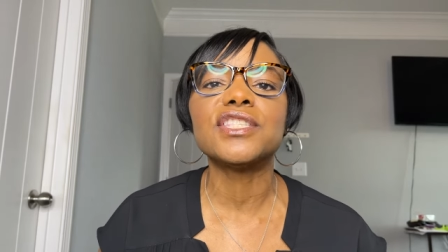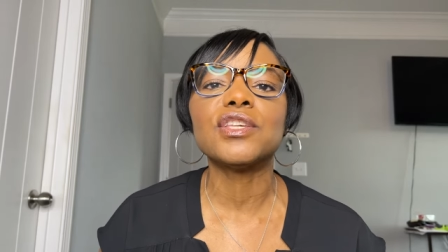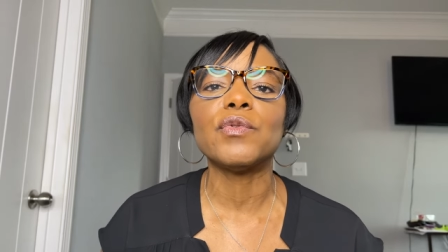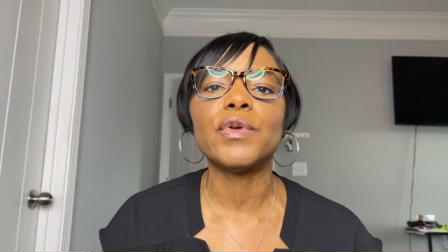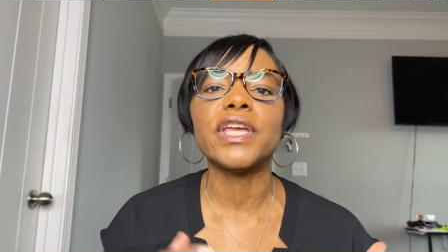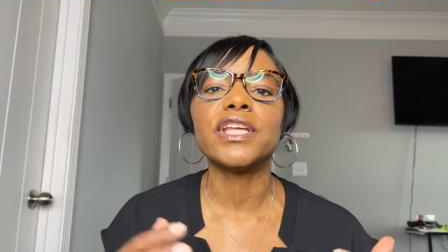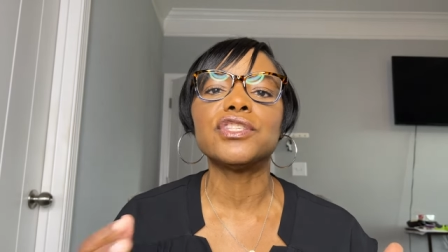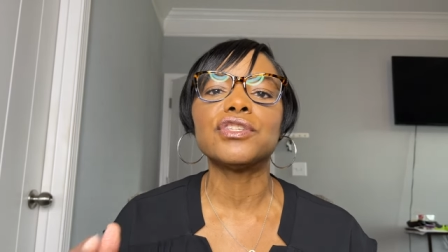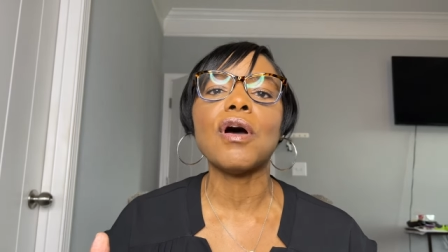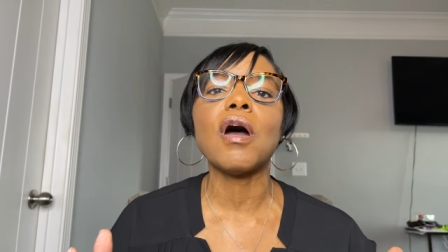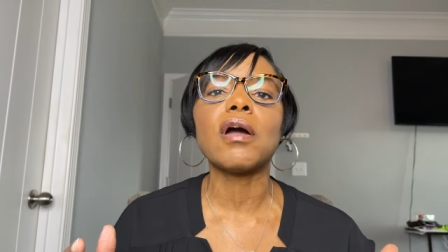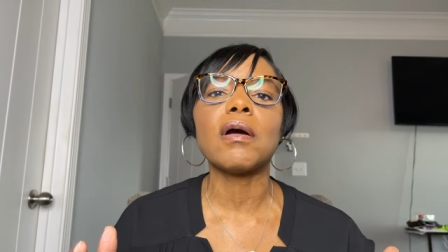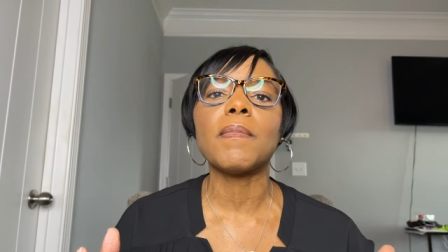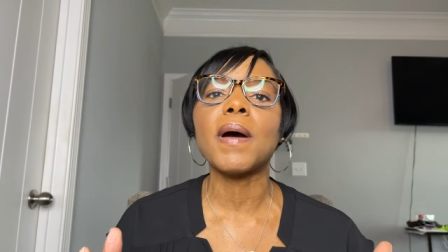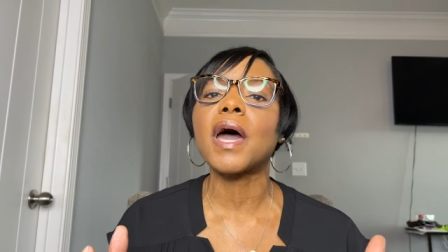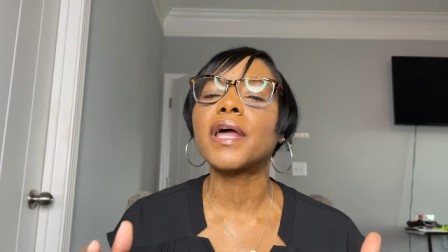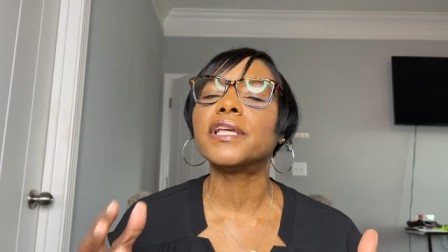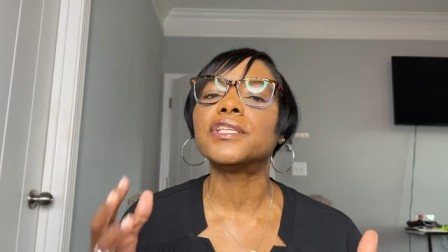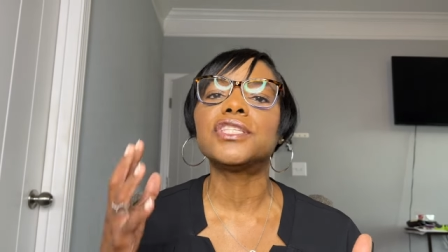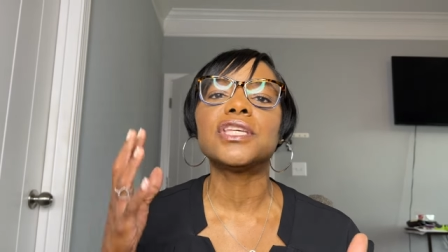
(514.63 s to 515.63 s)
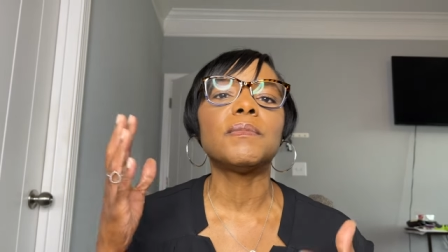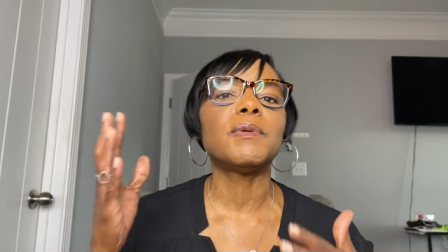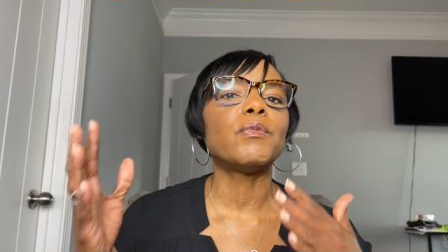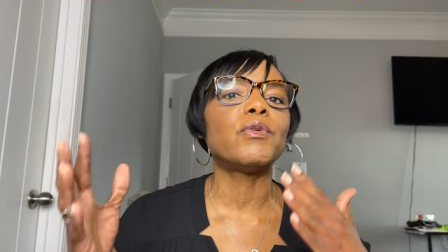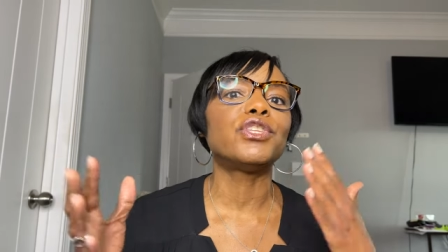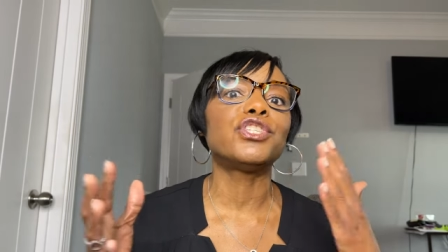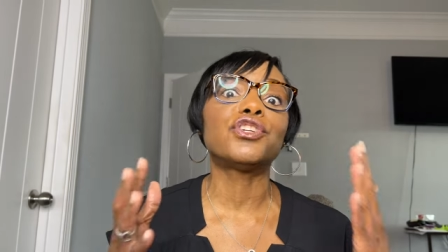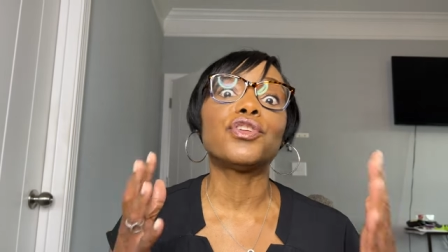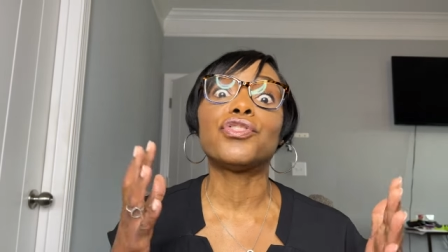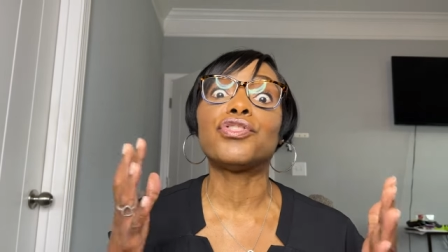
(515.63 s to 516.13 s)
so we can talk about it. Tell me
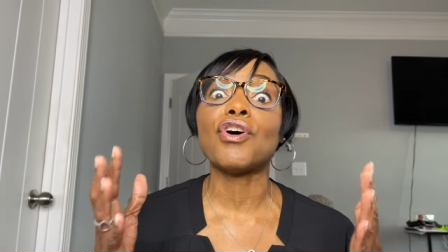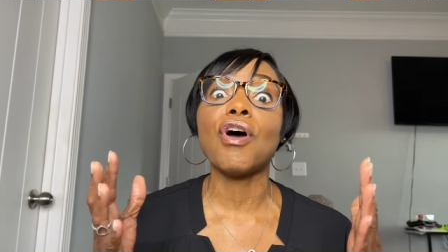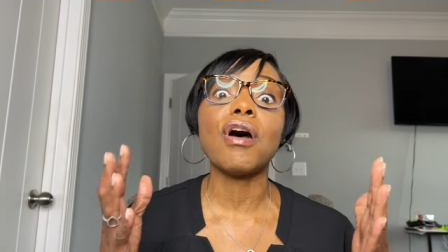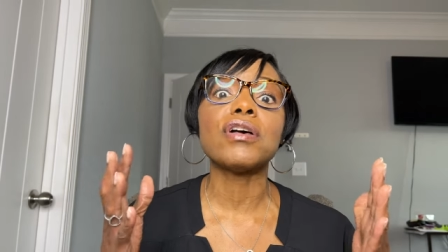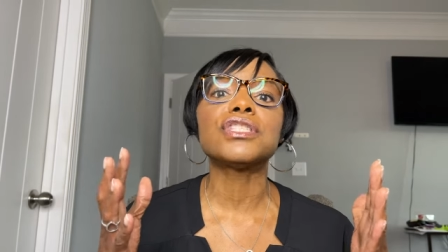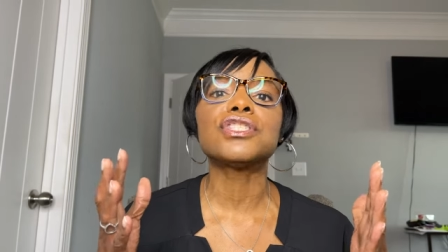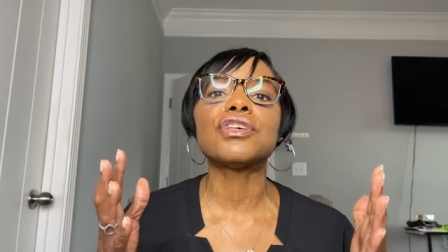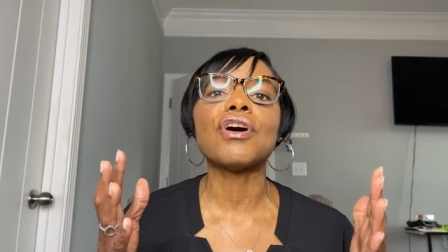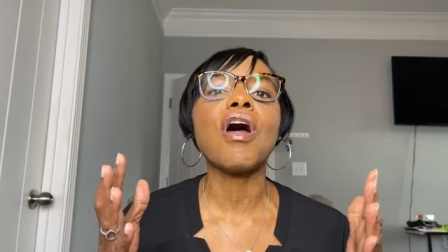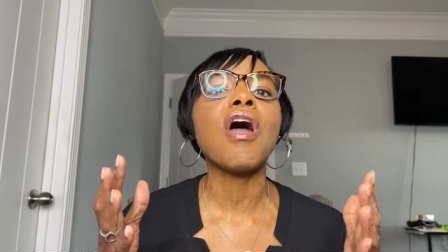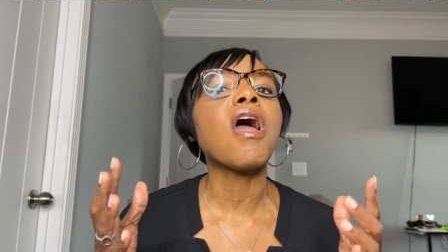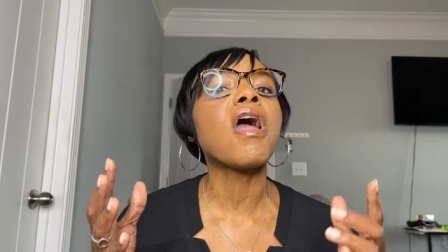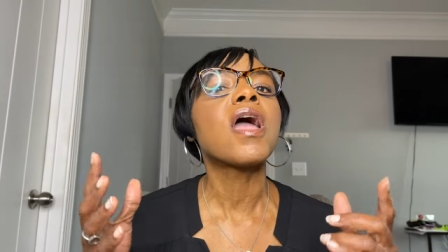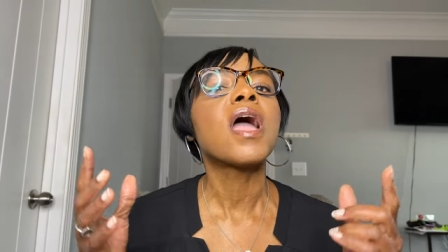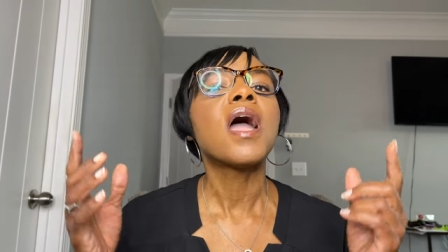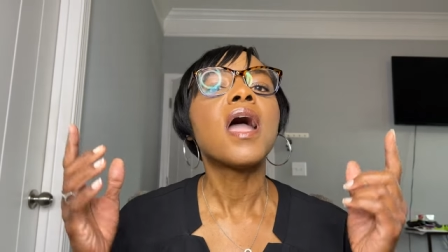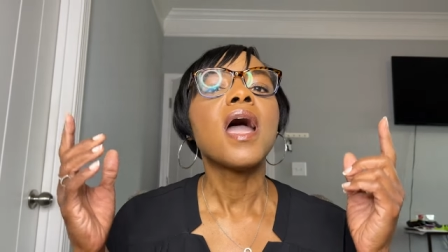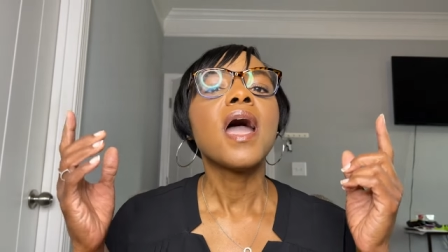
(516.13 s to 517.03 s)
what your thoughts are.